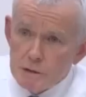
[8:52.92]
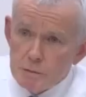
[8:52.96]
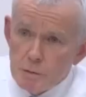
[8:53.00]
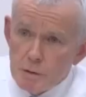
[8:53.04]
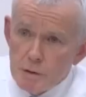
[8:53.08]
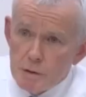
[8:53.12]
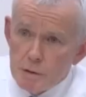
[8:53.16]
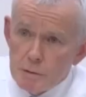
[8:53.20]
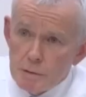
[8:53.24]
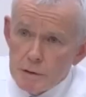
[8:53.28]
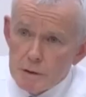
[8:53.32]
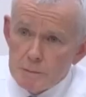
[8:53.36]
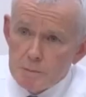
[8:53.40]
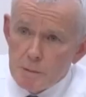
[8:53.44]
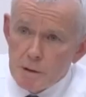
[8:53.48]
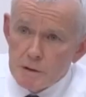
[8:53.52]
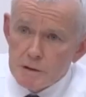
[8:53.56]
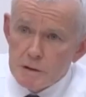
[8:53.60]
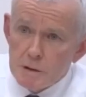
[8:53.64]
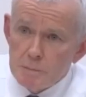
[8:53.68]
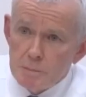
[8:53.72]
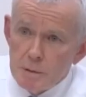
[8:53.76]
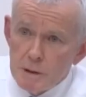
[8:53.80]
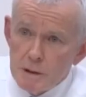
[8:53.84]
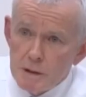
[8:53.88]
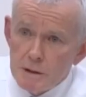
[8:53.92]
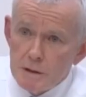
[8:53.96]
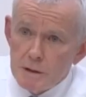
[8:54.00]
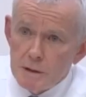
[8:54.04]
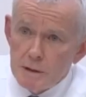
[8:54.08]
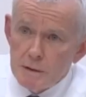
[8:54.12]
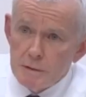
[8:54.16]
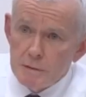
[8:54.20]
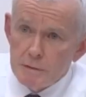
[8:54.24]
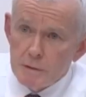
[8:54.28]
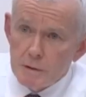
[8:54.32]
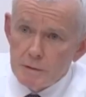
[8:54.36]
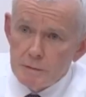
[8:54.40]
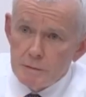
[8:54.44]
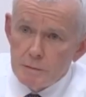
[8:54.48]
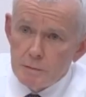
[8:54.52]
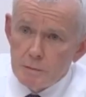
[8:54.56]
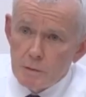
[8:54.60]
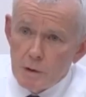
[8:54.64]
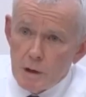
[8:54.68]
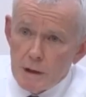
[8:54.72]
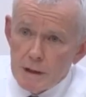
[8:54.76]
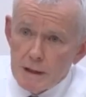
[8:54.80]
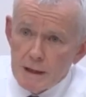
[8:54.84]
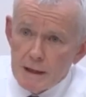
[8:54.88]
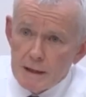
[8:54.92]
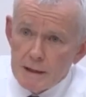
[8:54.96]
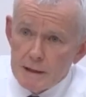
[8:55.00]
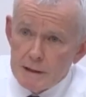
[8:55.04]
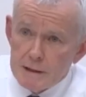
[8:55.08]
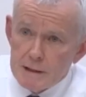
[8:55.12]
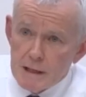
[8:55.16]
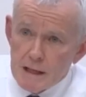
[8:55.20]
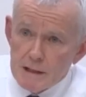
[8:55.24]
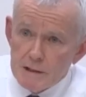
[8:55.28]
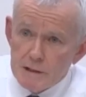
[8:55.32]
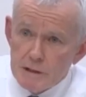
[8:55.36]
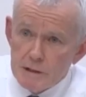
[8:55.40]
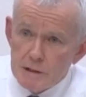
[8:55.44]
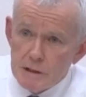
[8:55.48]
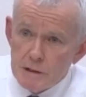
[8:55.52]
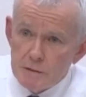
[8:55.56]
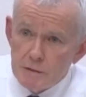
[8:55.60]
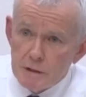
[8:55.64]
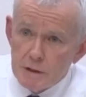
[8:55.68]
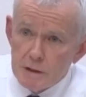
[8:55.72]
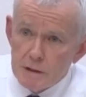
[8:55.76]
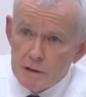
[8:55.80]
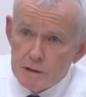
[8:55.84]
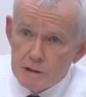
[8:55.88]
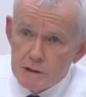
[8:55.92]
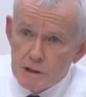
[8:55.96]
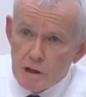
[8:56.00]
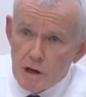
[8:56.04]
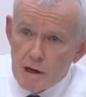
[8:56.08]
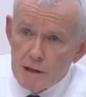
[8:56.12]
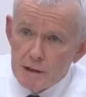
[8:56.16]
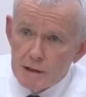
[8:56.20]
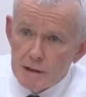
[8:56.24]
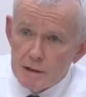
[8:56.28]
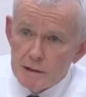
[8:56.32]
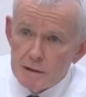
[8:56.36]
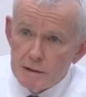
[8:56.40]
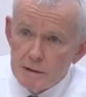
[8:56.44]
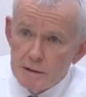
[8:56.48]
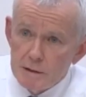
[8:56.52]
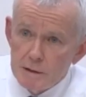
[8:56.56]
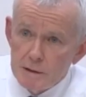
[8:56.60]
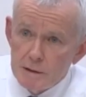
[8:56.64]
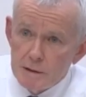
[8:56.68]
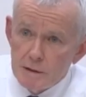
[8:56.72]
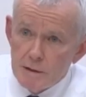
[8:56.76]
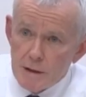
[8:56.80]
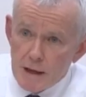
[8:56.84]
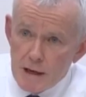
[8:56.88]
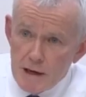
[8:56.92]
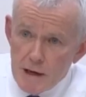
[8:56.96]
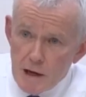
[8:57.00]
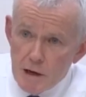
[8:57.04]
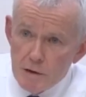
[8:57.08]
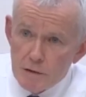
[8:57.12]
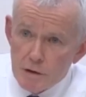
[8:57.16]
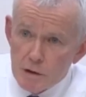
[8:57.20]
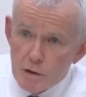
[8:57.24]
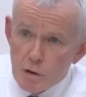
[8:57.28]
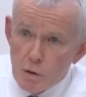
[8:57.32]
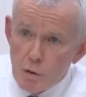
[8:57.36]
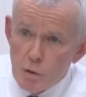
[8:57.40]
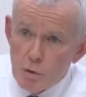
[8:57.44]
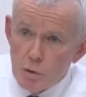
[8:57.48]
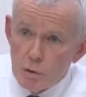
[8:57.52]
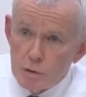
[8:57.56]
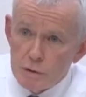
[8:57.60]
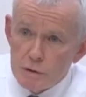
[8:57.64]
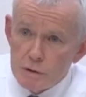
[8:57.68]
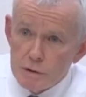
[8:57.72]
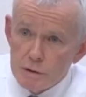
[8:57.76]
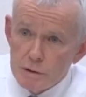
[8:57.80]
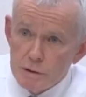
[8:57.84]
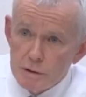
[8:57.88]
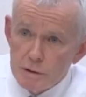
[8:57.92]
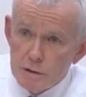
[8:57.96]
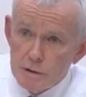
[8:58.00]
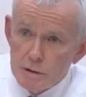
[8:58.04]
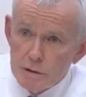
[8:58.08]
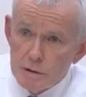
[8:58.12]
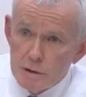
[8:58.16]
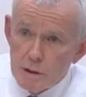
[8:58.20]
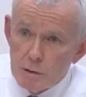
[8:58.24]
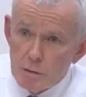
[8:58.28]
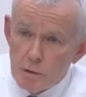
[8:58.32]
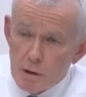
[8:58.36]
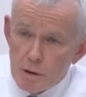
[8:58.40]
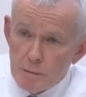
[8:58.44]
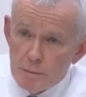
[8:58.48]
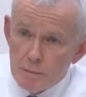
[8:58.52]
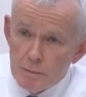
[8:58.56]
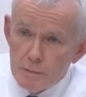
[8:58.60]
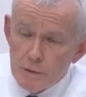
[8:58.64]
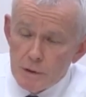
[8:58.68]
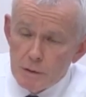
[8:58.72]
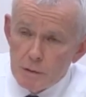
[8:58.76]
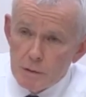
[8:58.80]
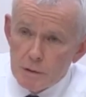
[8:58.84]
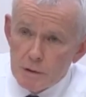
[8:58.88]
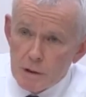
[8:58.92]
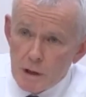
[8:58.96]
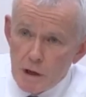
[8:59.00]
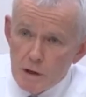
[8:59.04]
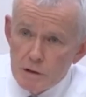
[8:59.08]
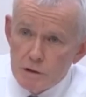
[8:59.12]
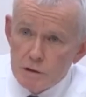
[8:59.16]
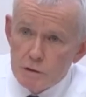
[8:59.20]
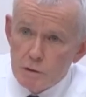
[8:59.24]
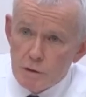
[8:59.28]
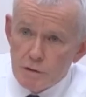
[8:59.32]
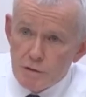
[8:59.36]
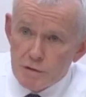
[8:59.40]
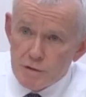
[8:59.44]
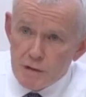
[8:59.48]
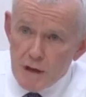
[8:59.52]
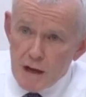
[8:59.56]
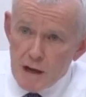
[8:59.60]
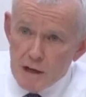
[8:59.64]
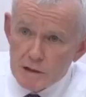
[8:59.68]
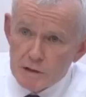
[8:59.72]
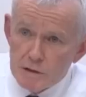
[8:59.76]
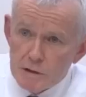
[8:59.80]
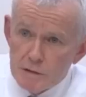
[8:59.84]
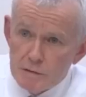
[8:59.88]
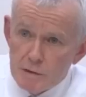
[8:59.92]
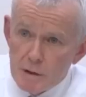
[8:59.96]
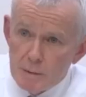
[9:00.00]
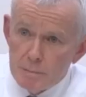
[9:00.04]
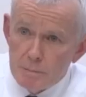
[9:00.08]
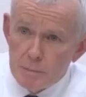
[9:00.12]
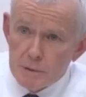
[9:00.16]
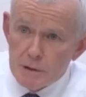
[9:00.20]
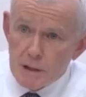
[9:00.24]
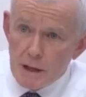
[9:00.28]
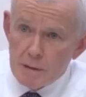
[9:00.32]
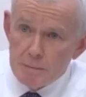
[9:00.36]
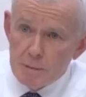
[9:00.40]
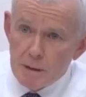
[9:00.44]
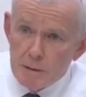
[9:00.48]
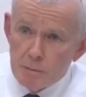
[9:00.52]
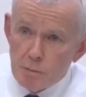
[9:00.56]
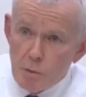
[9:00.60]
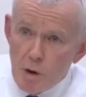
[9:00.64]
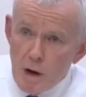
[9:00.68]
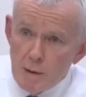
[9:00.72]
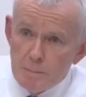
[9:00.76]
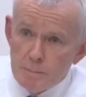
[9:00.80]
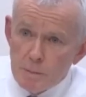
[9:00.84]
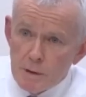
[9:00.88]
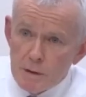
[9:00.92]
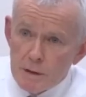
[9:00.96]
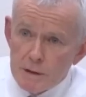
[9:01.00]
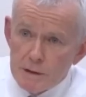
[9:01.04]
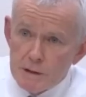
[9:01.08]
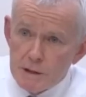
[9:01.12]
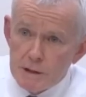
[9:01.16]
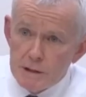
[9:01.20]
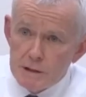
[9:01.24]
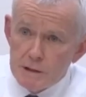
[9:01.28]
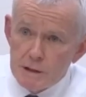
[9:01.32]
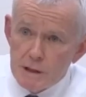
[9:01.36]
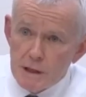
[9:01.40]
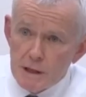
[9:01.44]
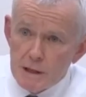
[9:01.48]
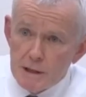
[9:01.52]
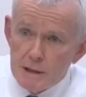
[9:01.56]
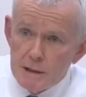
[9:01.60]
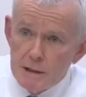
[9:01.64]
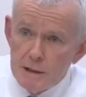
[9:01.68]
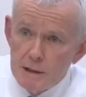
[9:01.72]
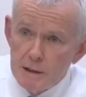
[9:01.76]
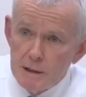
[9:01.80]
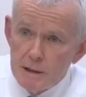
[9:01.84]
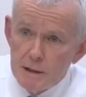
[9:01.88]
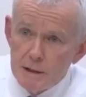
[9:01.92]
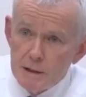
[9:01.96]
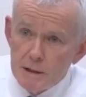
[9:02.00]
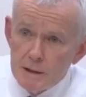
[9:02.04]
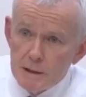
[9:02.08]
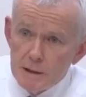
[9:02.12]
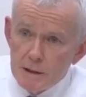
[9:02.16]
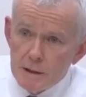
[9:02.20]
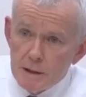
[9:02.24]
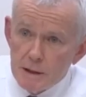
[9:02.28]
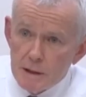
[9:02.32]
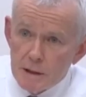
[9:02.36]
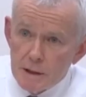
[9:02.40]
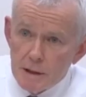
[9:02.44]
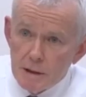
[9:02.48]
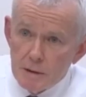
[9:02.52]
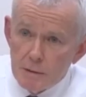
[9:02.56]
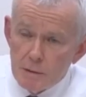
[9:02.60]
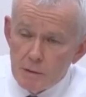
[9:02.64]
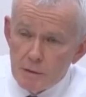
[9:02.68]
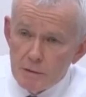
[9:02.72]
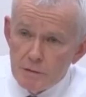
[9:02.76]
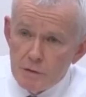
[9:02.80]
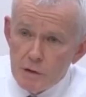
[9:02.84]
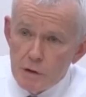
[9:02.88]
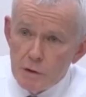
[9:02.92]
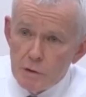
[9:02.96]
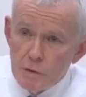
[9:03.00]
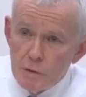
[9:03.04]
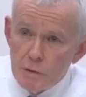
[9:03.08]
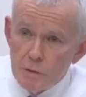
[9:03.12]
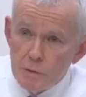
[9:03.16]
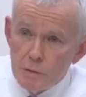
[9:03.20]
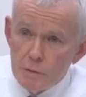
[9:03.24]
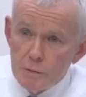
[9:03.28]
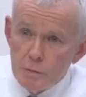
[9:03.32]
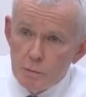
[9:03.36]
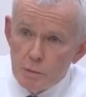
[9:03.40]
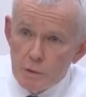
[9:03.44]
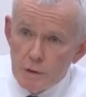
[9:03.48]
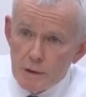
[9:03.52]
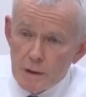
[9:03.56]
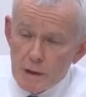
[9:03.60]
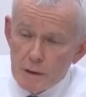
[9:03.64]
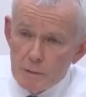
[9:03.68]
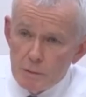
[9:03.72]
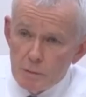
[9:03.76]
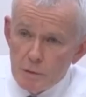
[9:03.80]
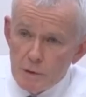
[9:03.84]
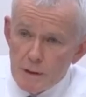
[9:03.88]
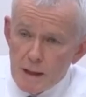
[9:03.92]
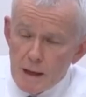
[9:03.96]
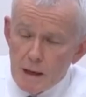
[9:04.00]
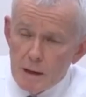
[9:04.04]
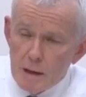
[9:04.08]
with the responsibility of writing out a death certificate and signing it. They know the cause. There were close to 1,000 of them, but they've been wiped by the TGA and in a review without